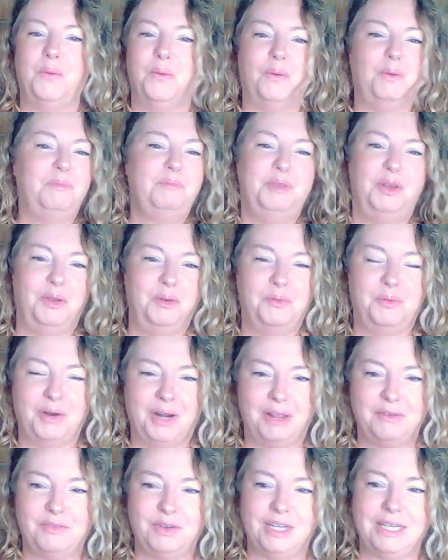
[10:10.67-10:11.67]
or you know
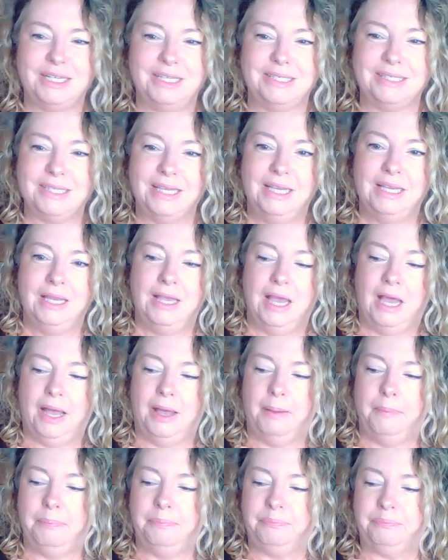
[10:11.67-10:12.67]
whatever it is
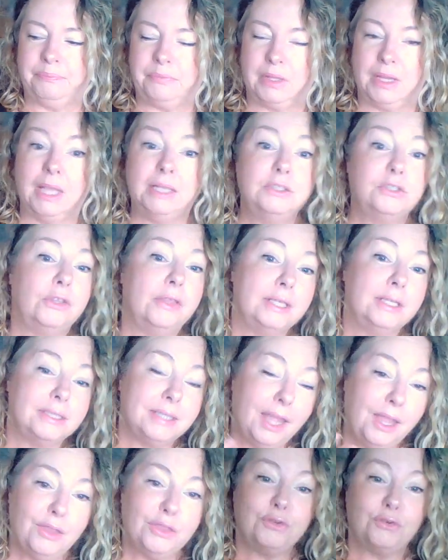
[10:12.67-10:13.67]
um, and so they
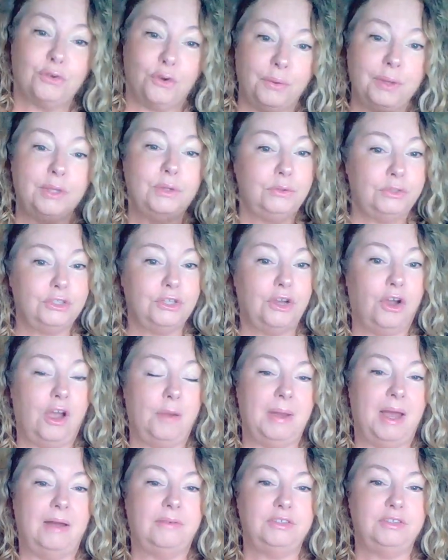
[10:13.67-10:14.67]
start throwing good
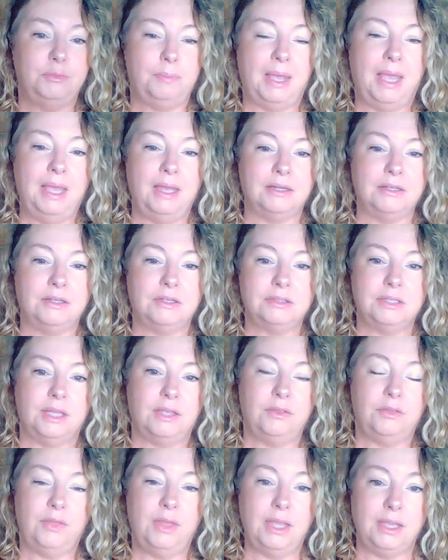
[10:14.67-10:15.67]
time after bad because
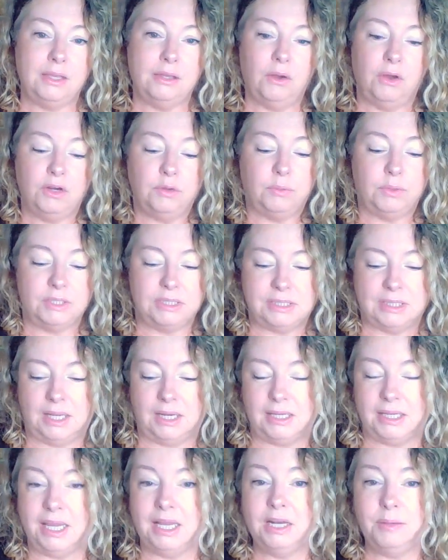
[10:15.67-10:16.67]
they think i don't want to
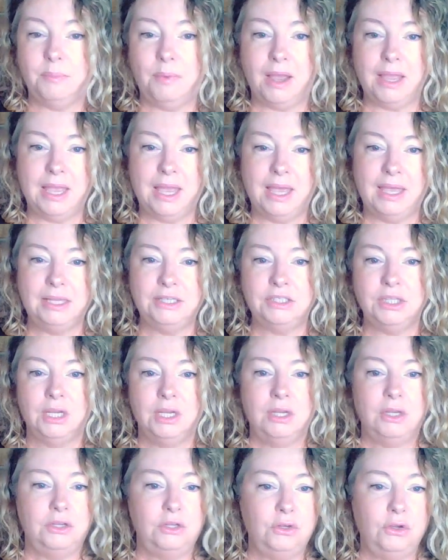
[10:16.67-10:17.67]
start again at my age
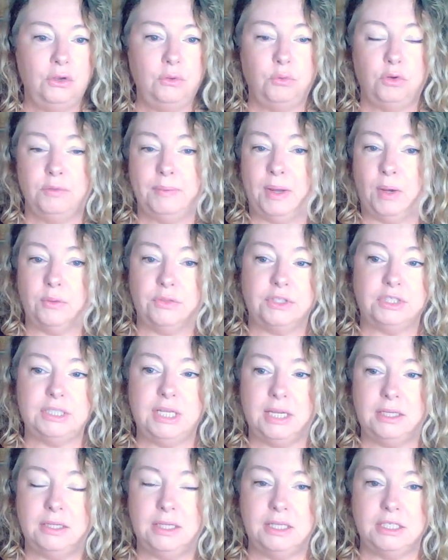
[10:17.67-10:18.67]
you know what about all the
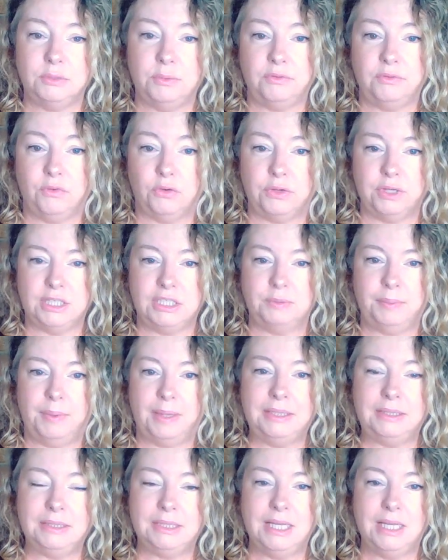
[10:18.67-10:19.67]
10 years that we've already
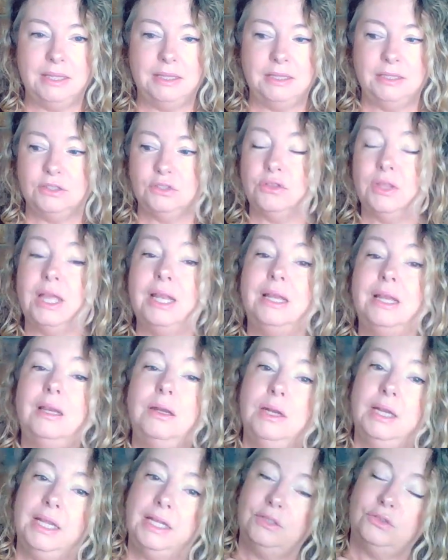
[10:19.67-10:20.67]
spent together so they
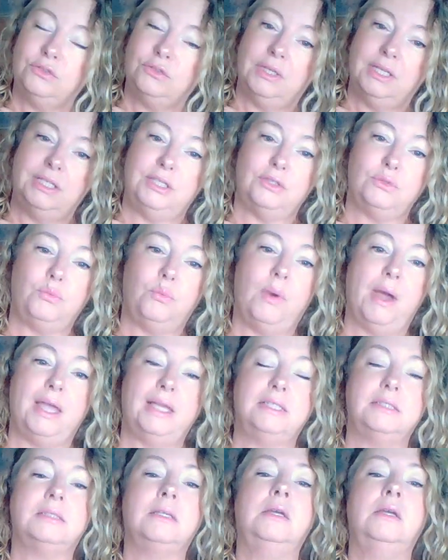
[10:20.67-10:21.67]
literally just
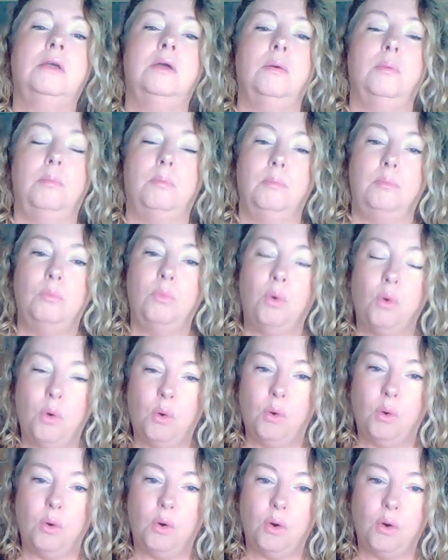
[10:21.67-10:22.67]
waste
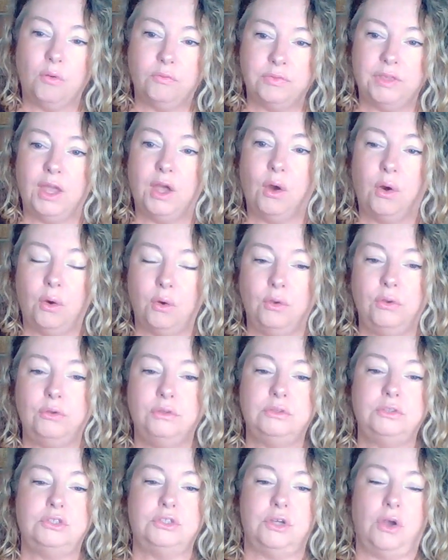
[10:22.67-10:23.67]
more of their
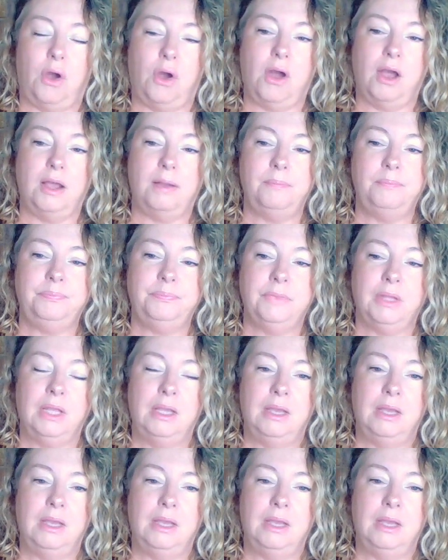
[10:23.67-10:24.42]
own time